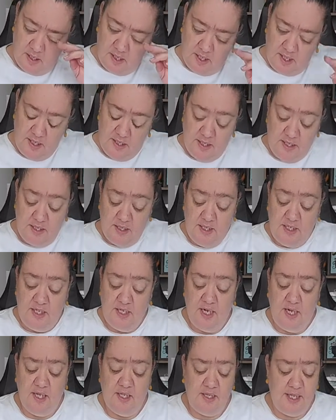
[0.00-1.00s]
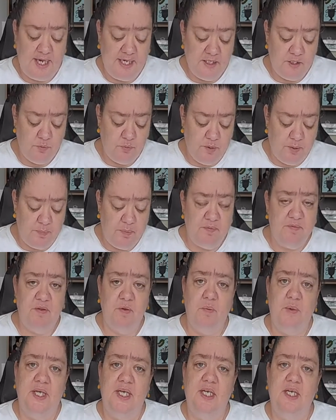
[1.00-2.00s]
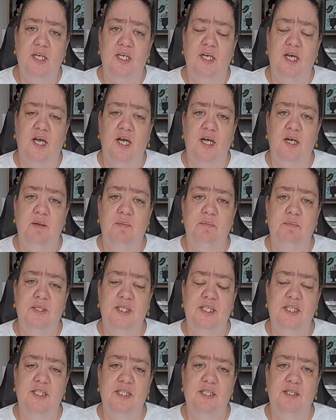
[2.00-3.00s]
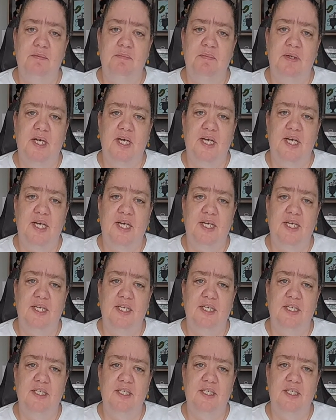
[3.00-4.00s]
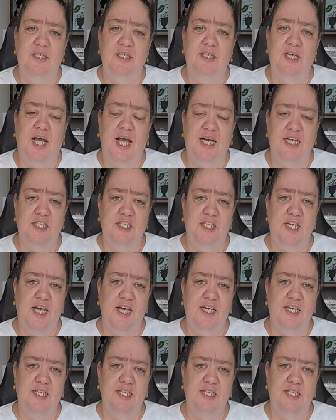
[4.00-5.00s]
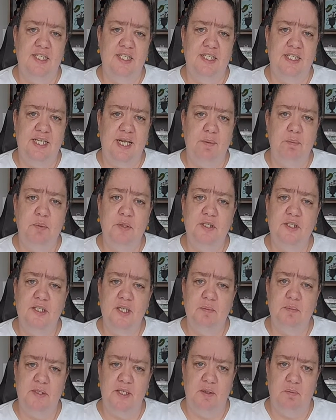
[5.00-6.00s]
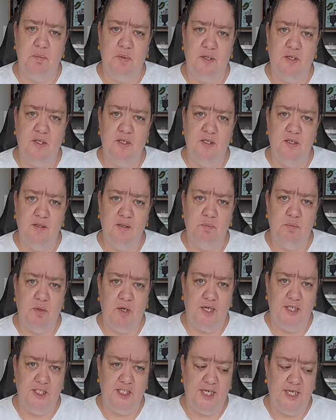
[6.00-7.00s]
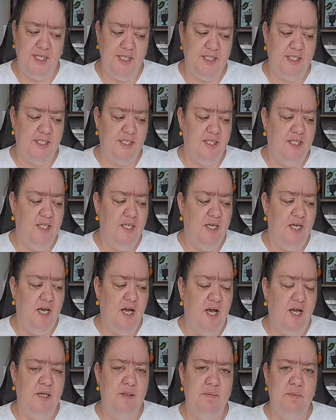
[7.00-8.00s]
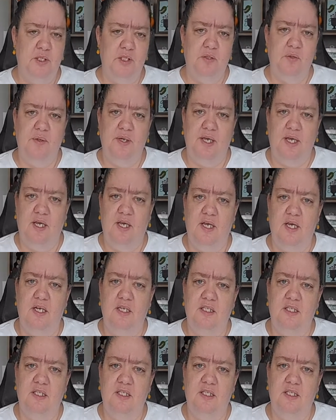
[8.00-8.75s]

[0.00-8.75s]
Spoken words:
And then the last whip of the week is my hashtag Sampler September project. I am doing